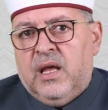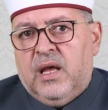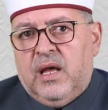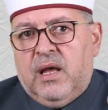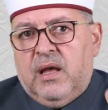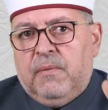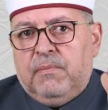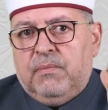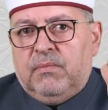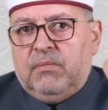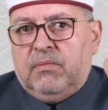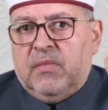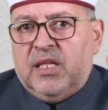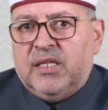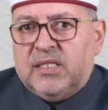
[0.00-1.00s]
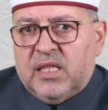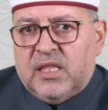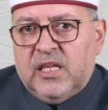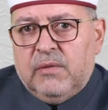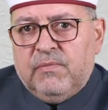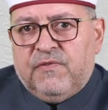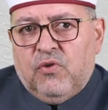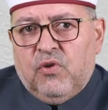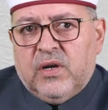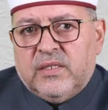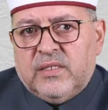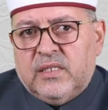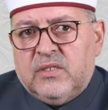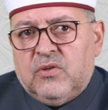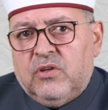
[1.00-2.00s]
This theme
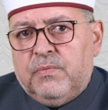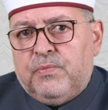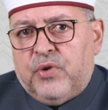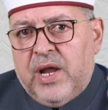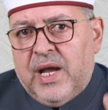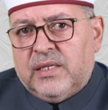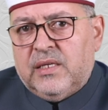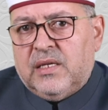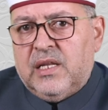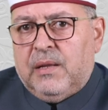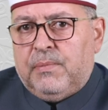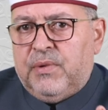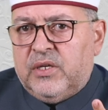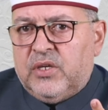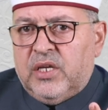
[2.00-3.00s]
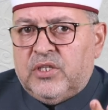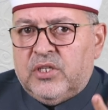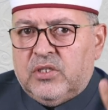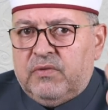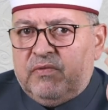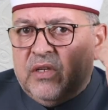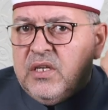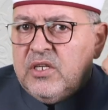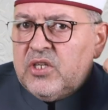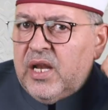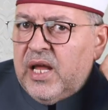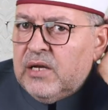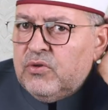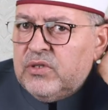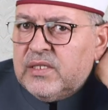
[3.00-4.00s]
focuses on practical applications of English
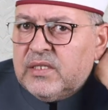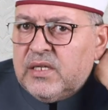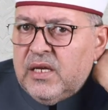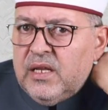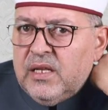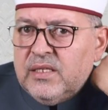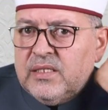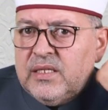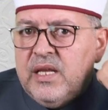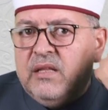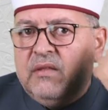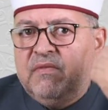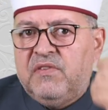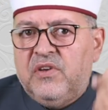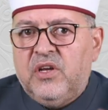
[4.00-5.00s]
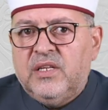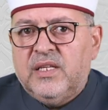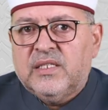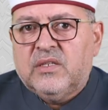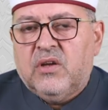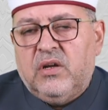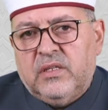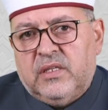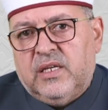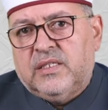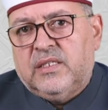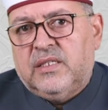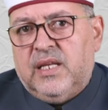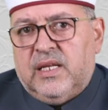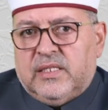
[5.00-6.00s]
language skills in various
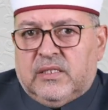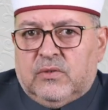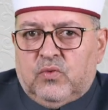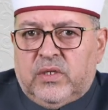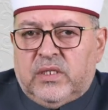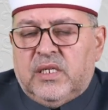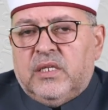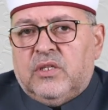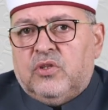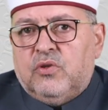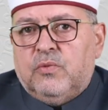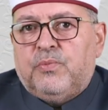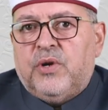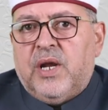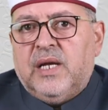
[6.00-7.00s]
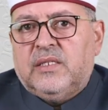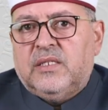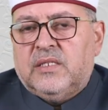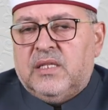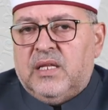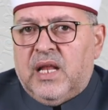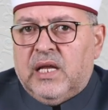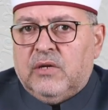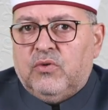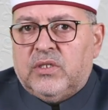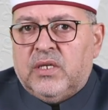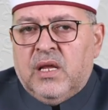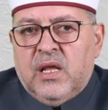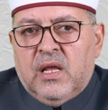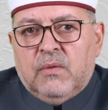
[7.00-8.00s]
contexts. Yes, we need to practice the
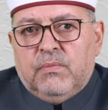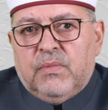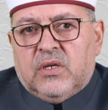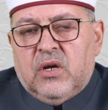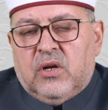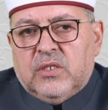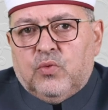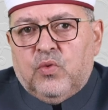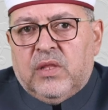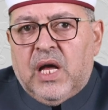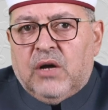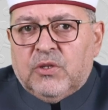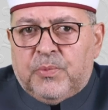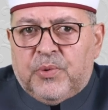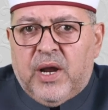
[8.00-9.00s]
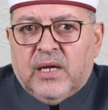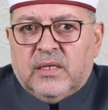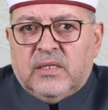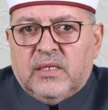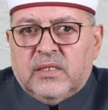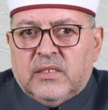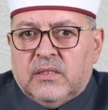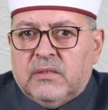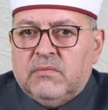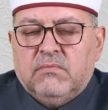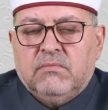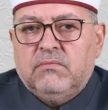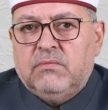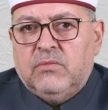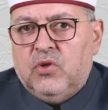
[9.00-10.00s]
language, because without practice,
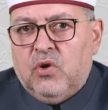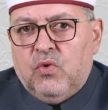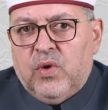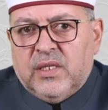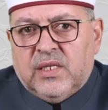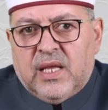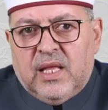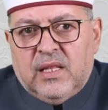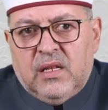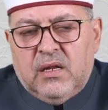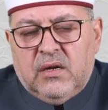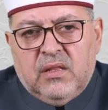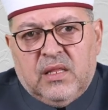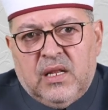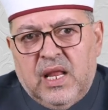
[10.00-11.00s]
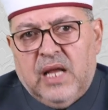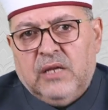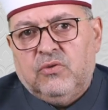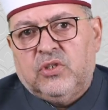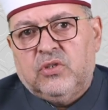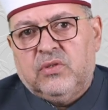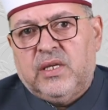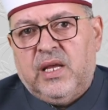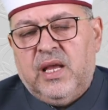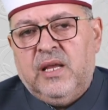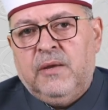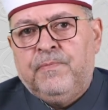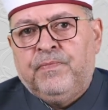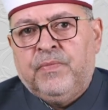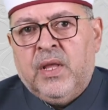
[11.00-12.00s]
no one can learn the language, okay?